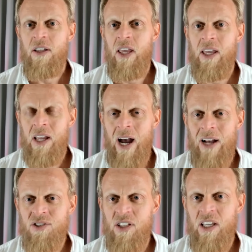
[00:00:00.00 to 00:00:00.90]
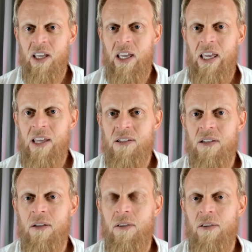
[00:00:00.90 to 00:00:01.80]
gigacasting
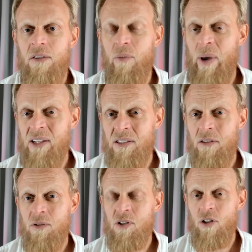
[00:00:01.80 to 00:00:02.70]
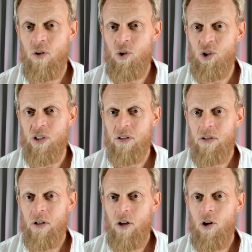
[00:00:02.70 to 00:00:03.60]
is the best solution
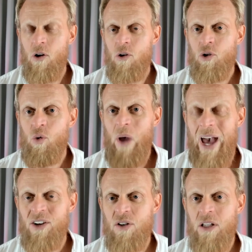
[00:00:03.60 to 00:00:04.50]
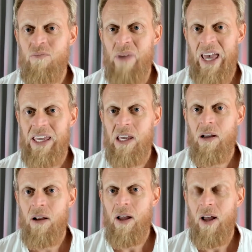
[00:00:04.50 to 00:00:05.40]
to actually make
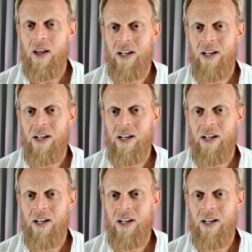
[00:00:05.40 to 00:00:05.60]
a